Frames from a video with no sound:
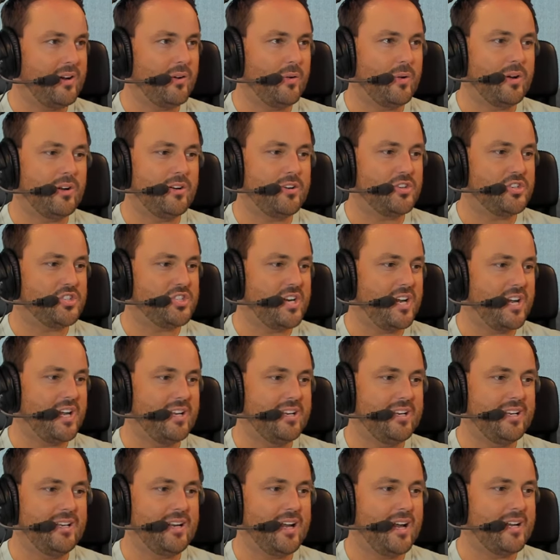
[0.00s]
I don't
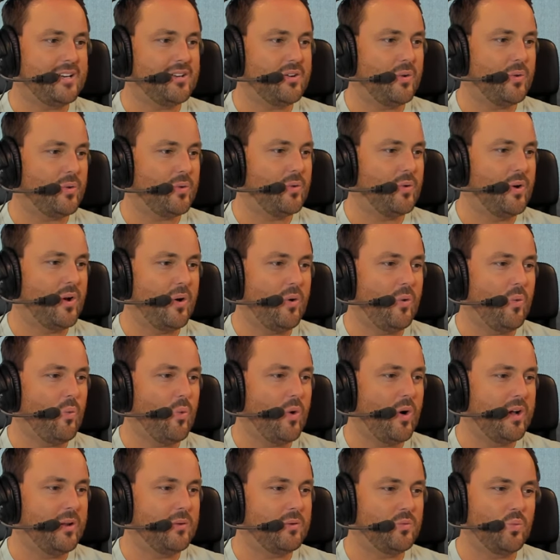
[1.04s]
understand it. I don't know
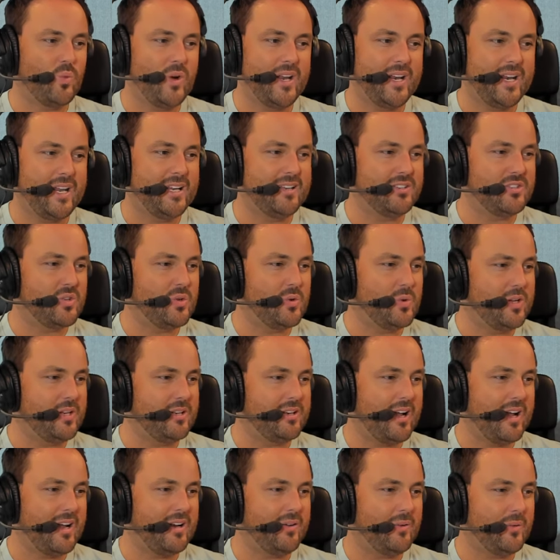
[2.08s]
what went into
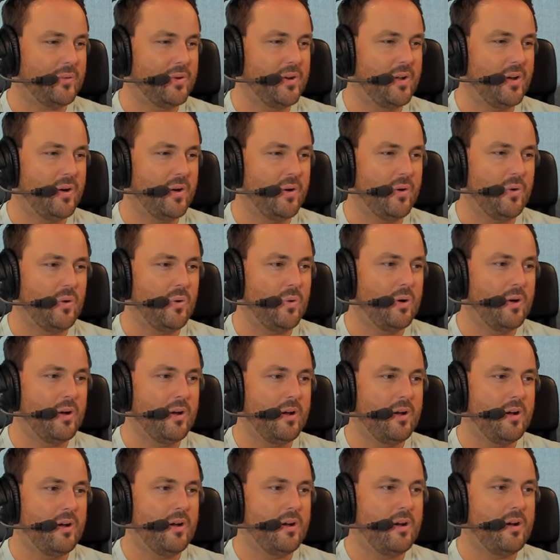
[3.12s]
it. I don't know
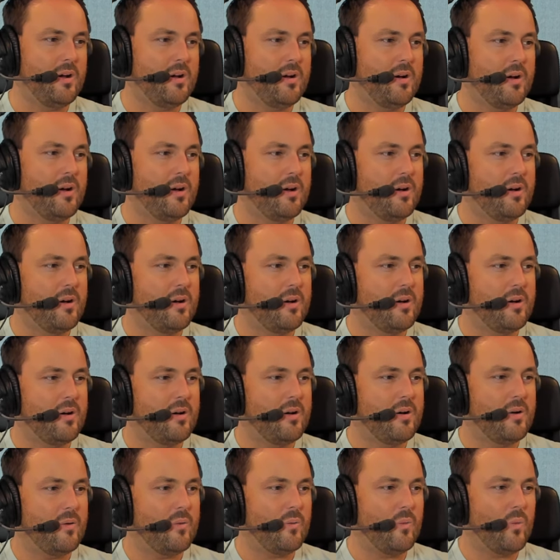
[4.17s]

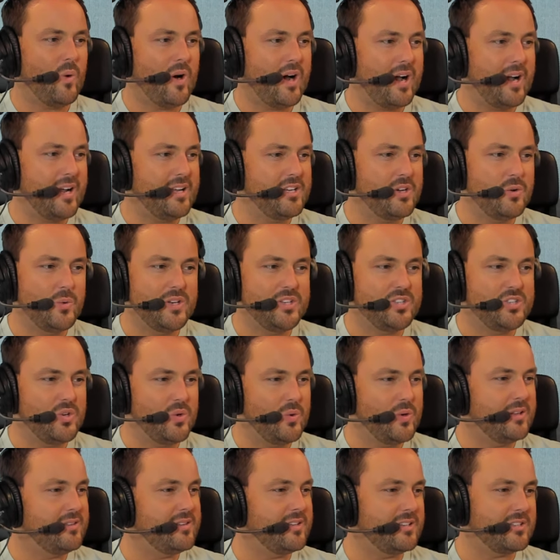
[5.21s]
why you would
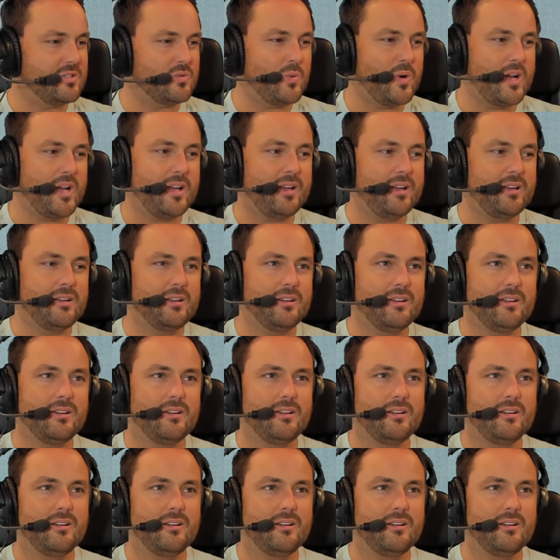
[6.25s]
do it this way.